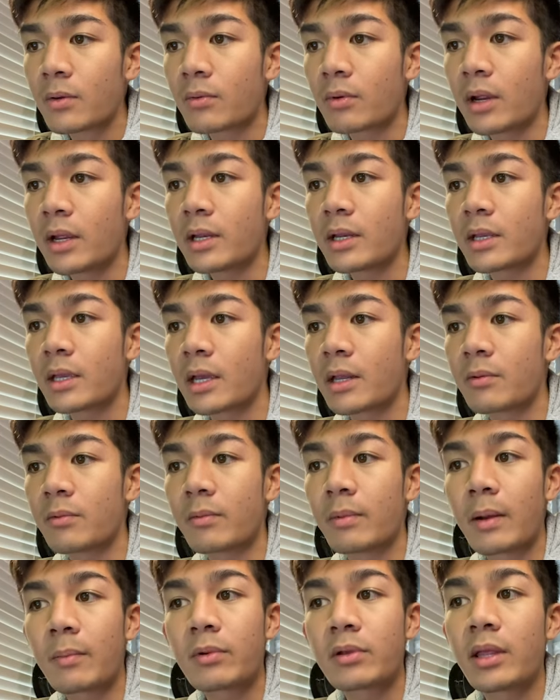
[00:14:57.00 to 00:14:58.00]
right? And again,
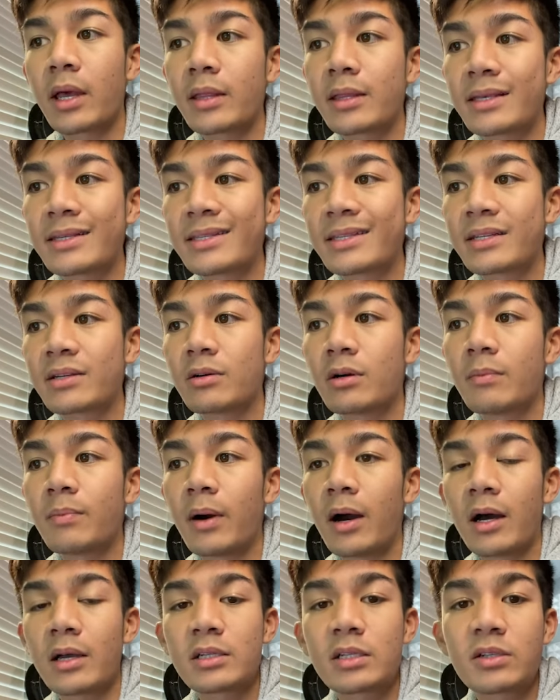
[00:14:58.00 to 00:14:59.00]
remember that the single
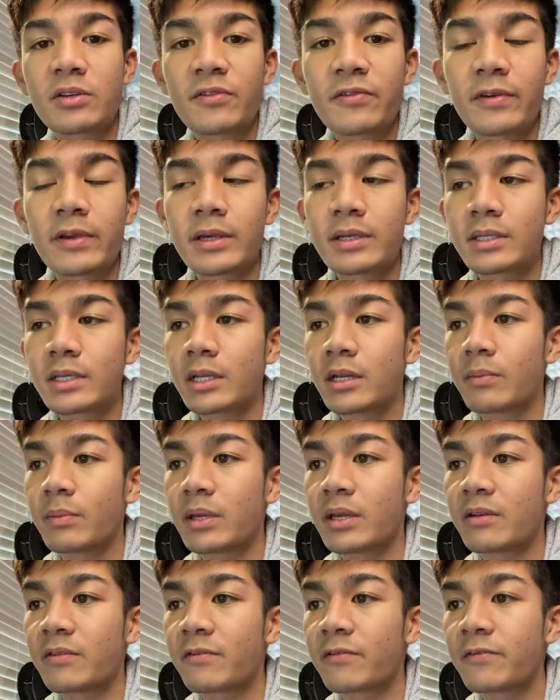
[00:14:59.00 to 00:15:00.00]
apostrophe is going to
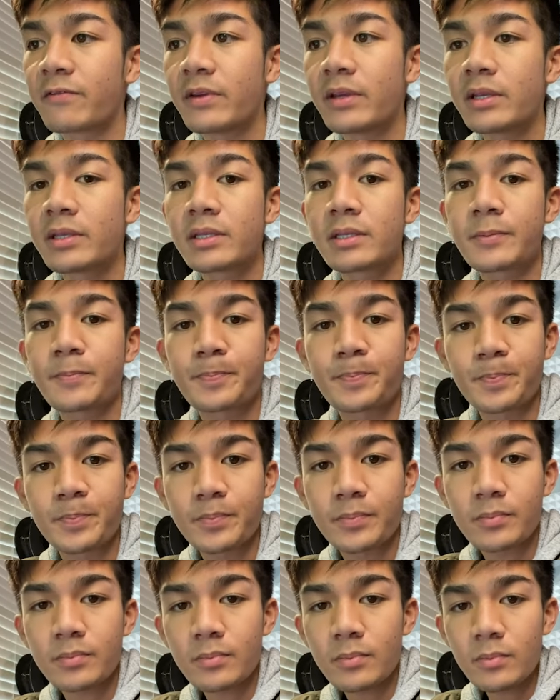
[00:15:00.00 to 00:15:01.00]
be in feet.
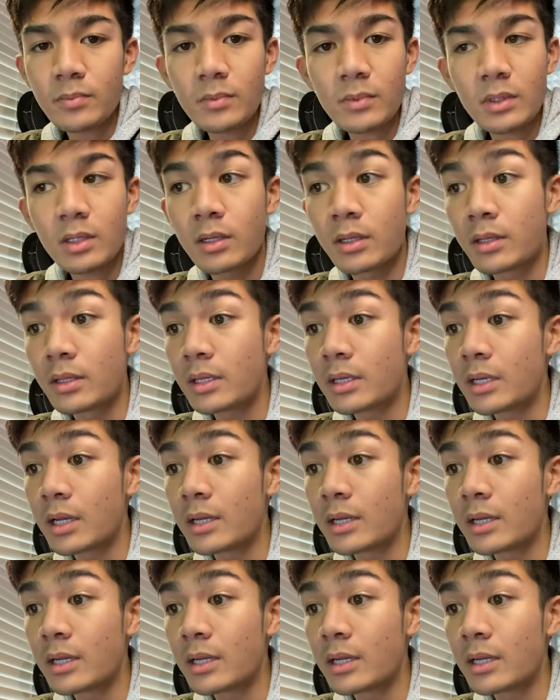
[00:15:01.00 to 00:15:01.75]
The